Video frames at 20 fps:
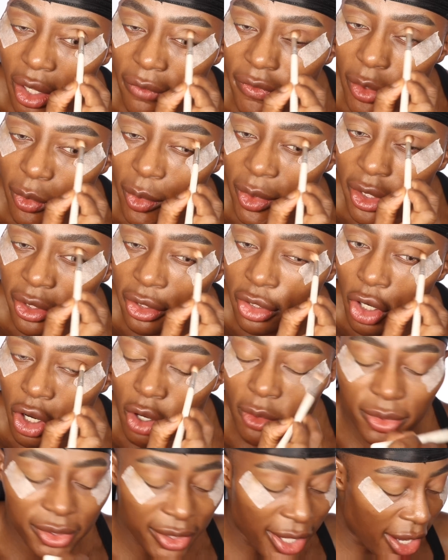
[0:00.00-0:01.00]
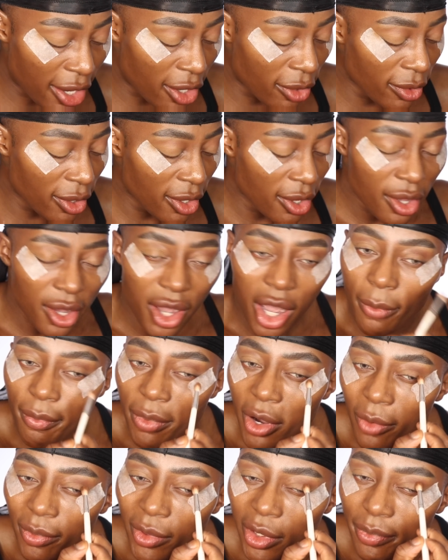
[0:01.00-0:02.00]
I think when this comes out, I'll
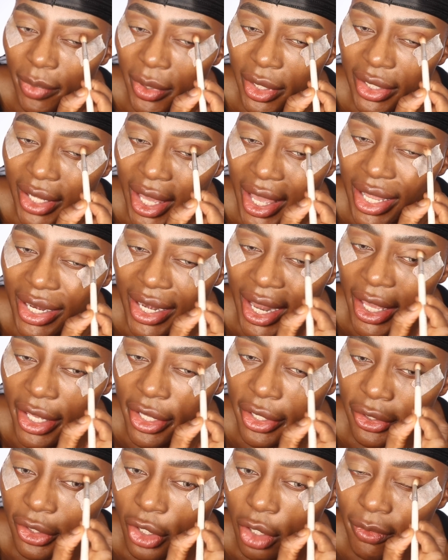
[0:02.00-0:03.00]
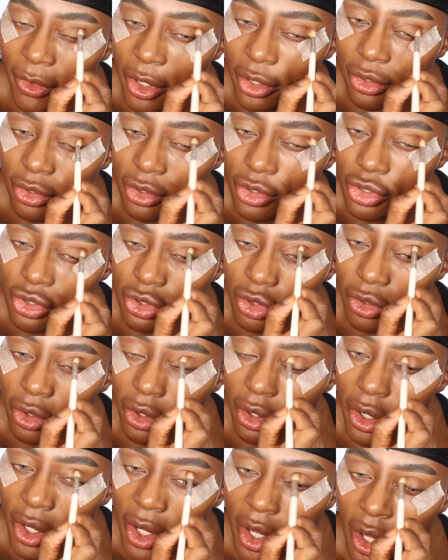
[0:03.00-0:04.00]
probably be in LA, you know, I'm not too
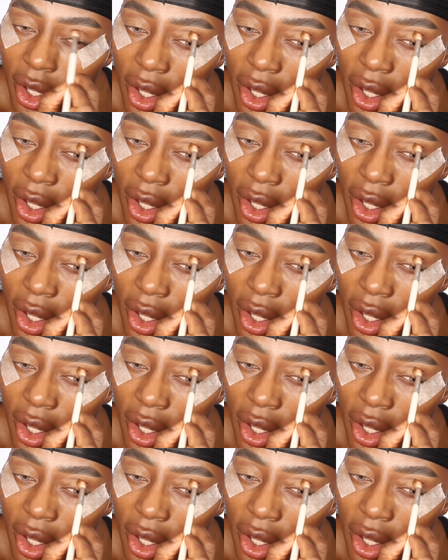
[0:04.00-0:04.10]
sure.